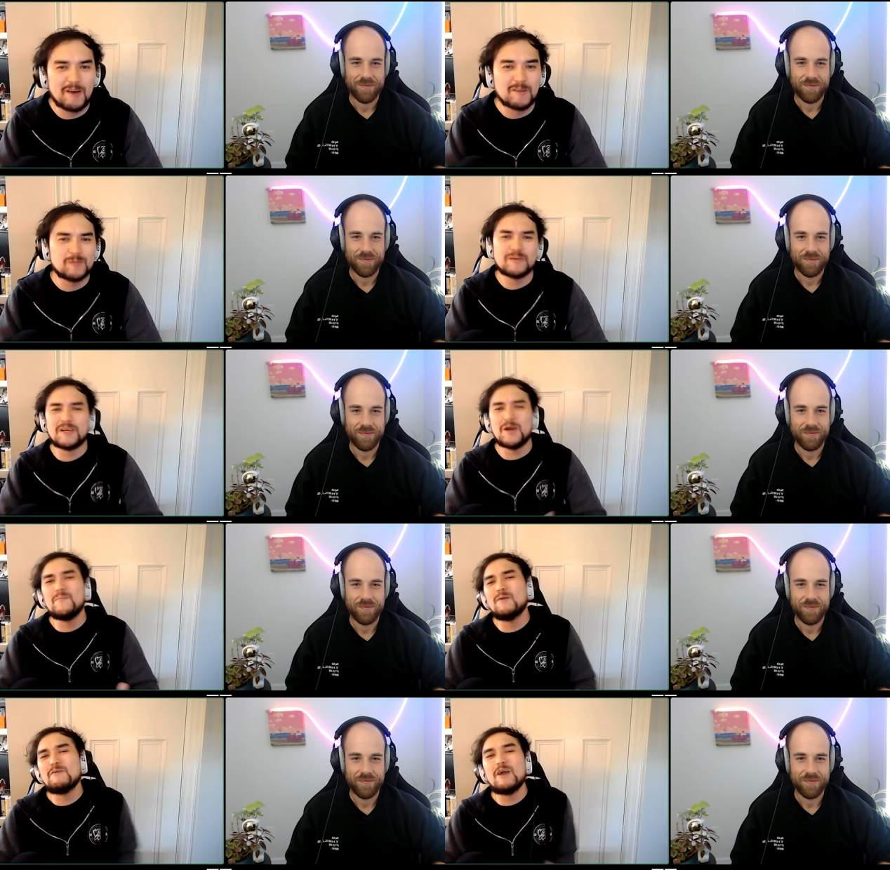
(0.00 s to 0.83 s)
Speaker 1: ultimate. Come
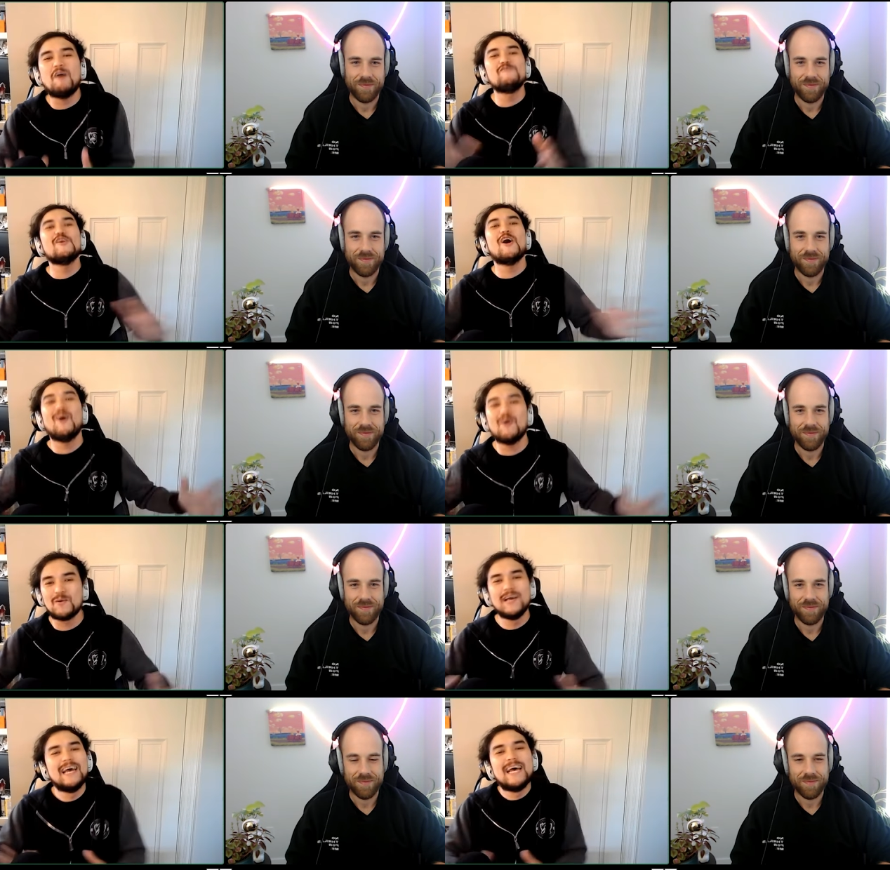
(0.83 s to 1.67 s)
on, we all know
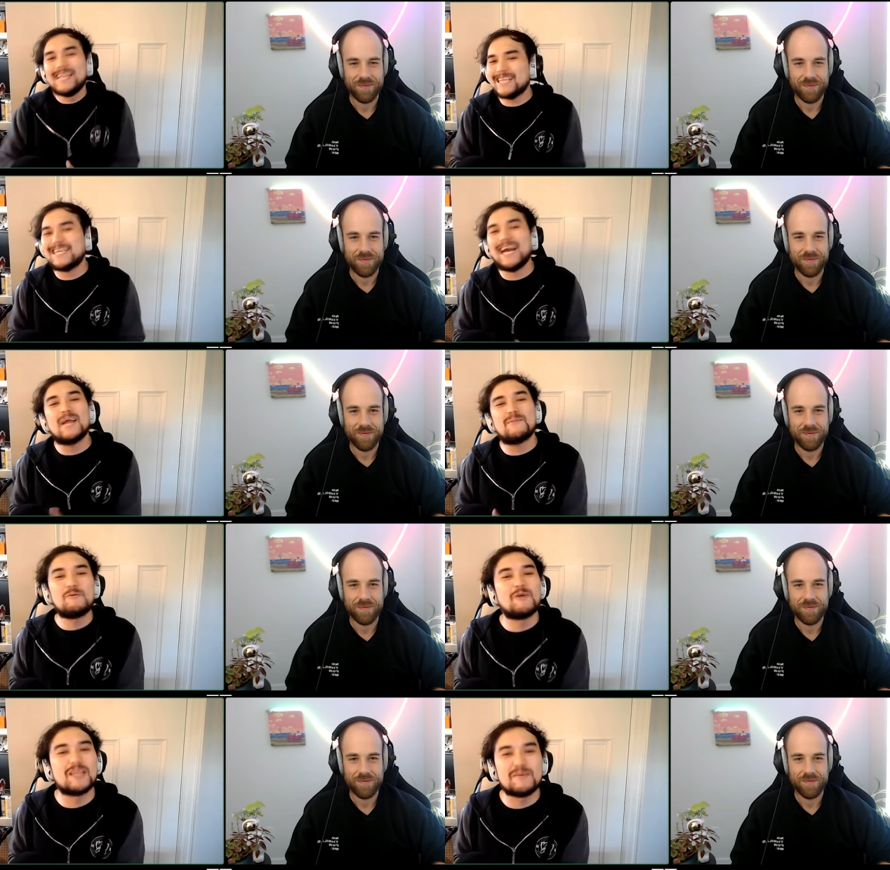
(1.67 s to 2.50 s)
that's got to be one
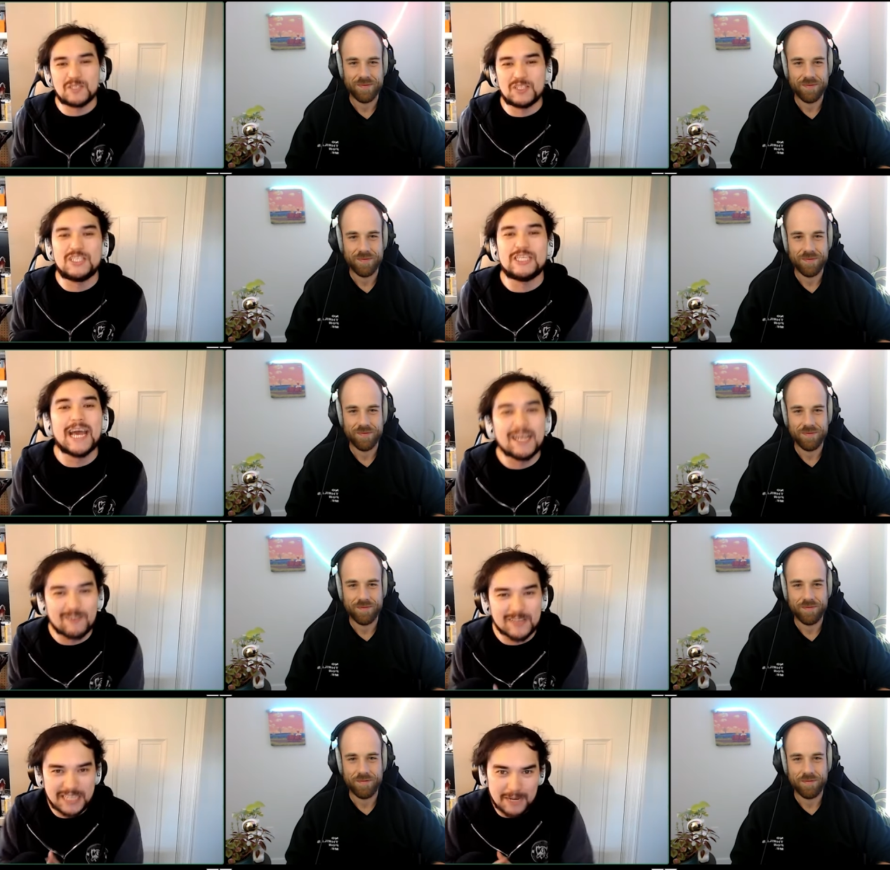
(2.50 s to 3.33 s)
of the most
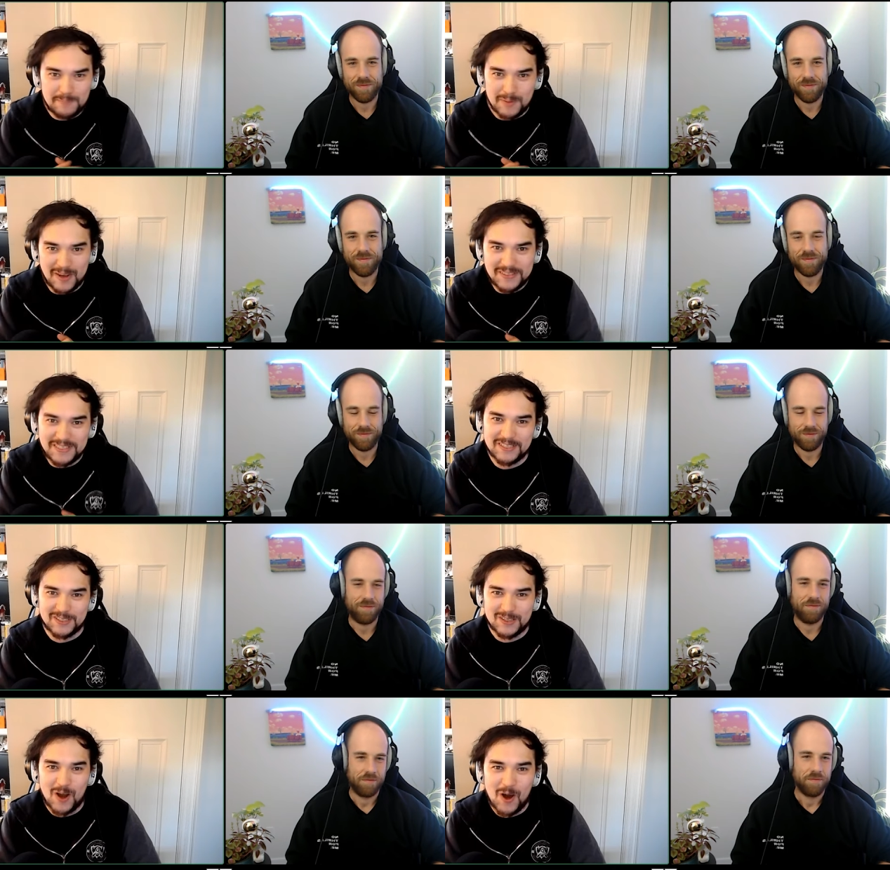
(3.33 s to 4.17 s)
generous hitboxes in
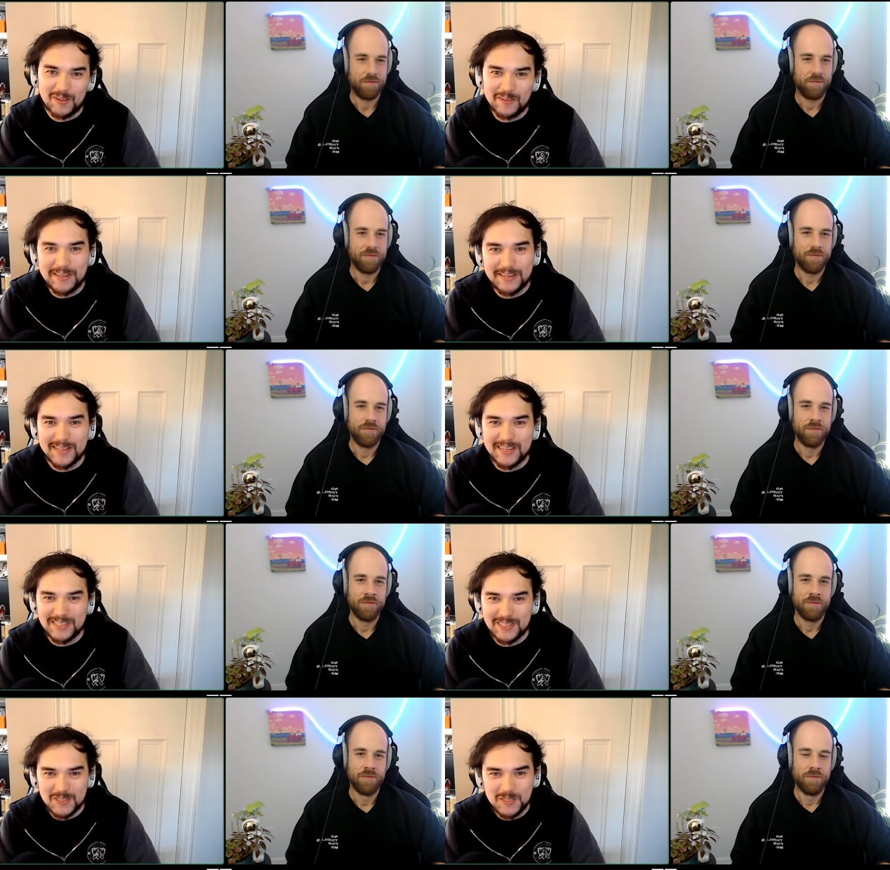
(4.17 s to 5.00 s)
all of League of
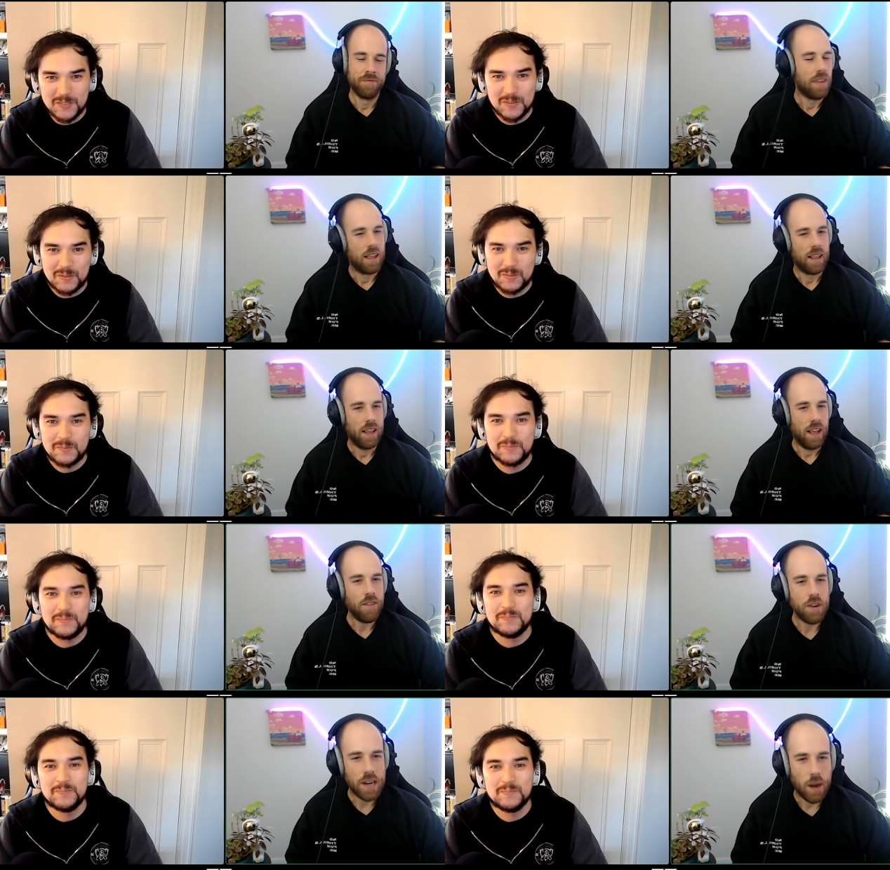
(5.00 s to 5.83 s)
Legends.
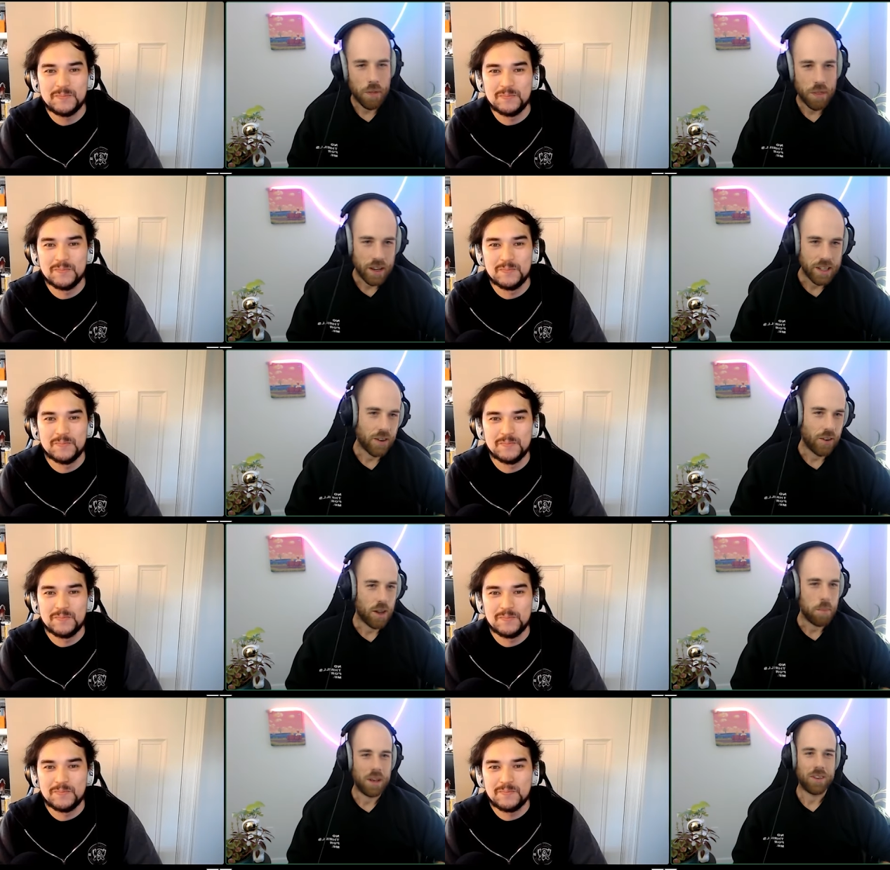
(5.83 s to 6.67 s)
Speaker 2: Every now and then, Keria
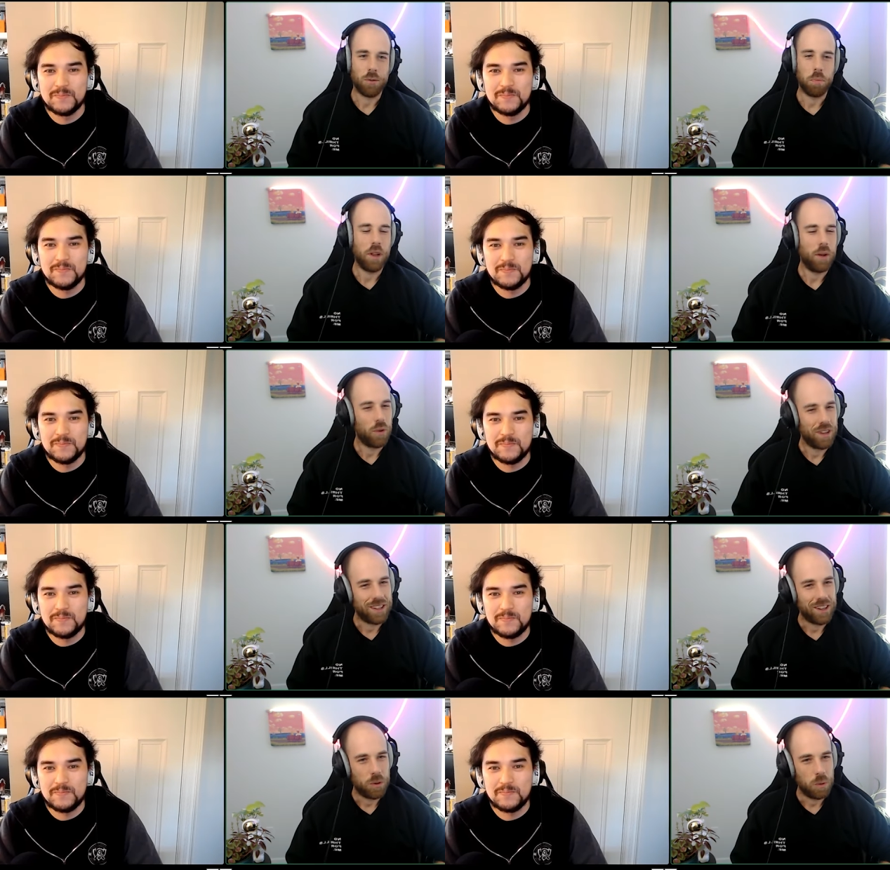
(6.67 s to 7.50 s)
makes a play where you
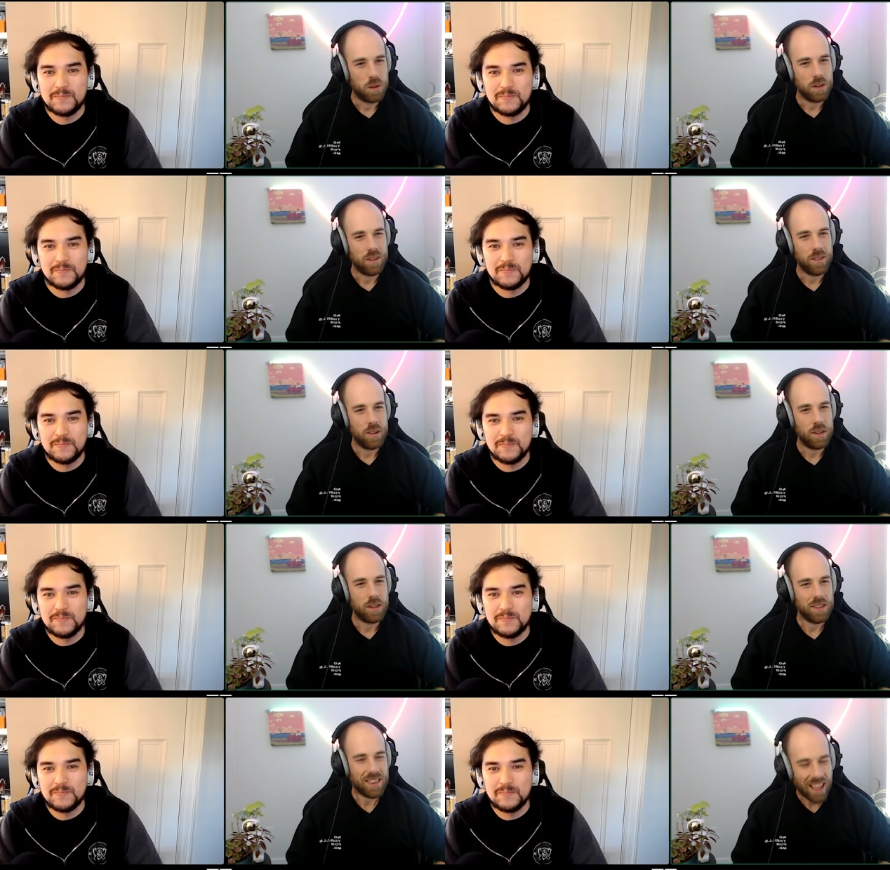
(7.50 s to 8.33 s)
go,
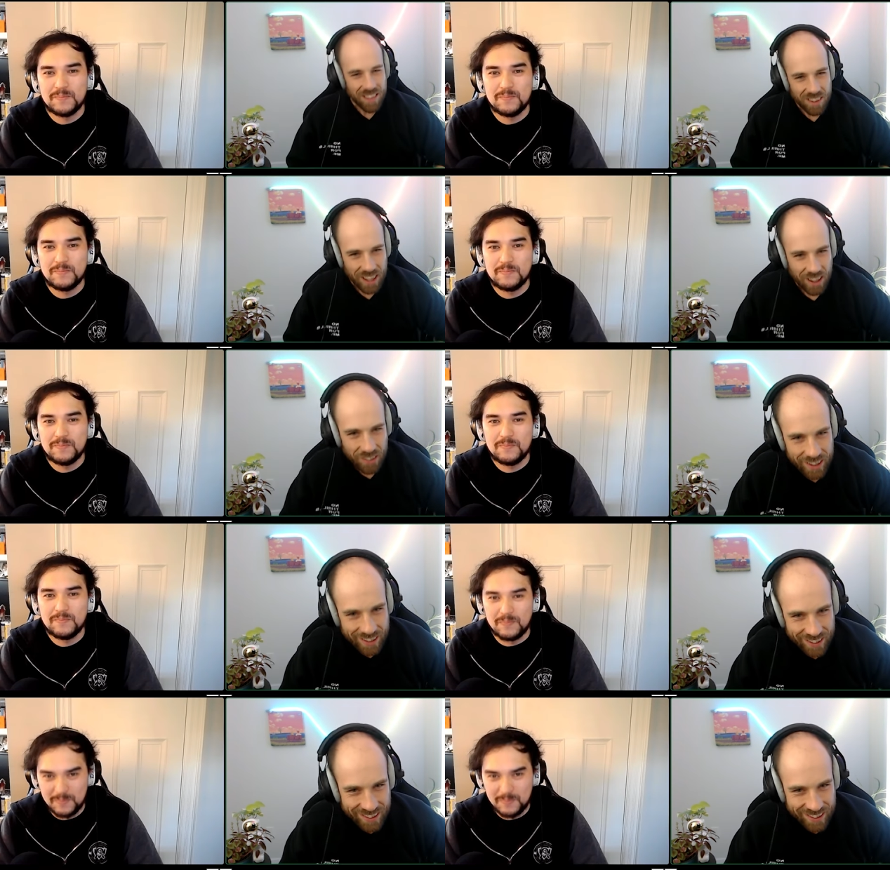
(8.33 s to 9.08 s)
that's Keria?